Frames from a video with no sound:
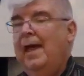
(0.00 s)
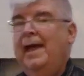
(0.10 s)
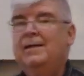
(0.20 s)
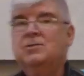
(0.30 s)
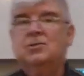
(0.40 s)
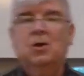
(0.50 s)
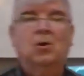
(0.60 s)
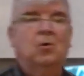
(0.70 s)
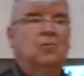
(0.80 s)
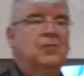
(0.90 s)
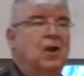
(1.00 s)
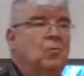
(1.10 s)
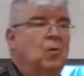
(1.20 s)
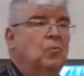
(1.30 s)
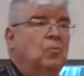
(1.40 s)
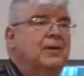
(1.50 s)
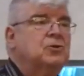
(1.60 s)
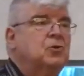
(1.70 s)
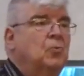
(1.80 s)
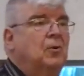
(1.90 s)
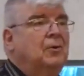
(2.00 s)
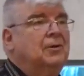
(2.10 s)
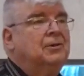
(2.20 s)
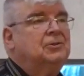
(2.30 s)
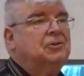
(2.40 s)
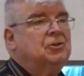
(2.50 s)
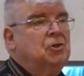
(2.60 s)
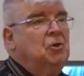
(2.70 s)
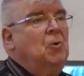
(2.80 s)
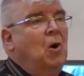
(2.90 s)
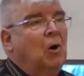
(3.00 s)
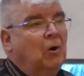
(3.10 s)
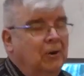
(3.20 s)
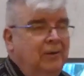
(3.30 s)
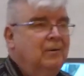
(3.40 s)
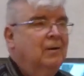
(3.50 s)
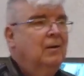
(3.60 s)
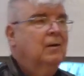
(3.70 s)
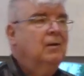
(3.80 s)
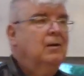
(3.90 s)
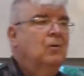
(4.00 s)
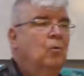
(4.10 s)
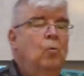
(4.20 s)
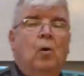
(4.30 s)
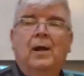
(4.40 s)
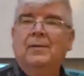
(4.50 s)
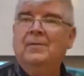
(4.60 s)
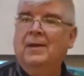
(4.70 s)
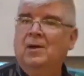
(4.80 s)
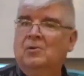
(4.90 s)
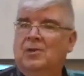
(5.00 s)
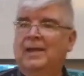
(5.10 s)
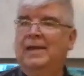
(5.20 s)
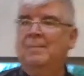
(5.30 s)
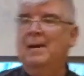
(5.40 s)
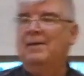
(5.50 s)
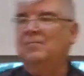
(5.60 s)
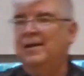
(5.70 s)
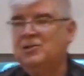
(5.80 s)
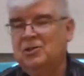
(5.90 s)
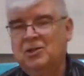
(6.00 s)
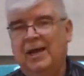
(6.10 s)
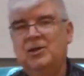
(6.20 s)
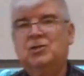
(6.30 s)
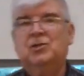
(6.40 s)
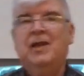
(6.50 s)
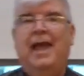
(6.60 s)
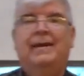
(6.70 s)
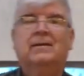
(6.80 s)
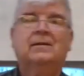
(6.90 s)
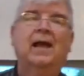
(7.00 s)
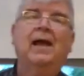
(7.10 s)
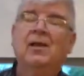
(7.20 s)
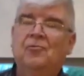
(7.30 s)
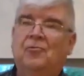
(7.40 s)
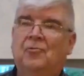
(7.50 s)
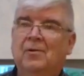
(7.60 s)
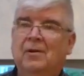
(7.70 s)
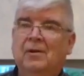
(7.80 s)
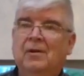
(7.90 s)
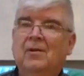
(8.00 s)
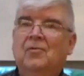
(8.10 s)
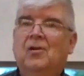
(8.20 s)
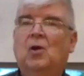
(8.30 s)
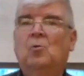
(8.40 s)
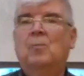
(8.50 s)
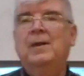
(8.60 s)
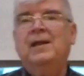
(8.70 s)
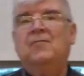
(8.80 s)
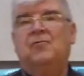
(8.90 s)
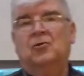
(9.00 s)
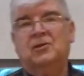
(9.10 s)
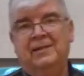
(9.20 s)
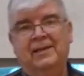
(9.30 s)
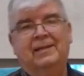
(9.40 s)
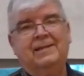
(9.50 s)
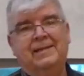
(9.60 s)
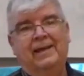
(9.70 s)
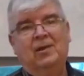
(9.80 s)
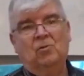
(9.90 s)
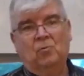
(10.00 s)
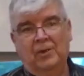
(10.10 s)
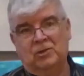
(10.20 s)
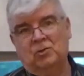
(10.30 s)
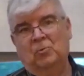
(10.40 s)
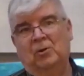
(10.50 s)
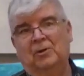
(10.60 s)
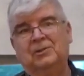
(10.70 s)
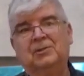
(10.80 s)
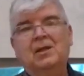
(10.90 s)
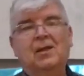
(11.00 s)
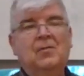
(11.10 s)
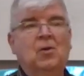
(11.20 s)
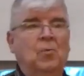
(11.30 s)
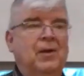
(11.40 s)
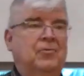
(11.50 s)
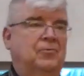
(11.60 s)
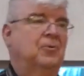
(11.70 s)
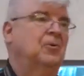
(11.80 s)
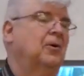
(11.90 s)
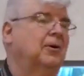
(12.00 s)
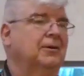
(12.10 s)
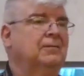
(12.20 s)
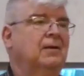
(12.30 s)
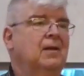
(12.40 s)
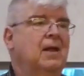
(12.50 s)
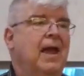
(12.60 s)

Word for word: And so there were rituals to her. One, you know, thinking about vegetation and life, there were many fertility rituals that went through her.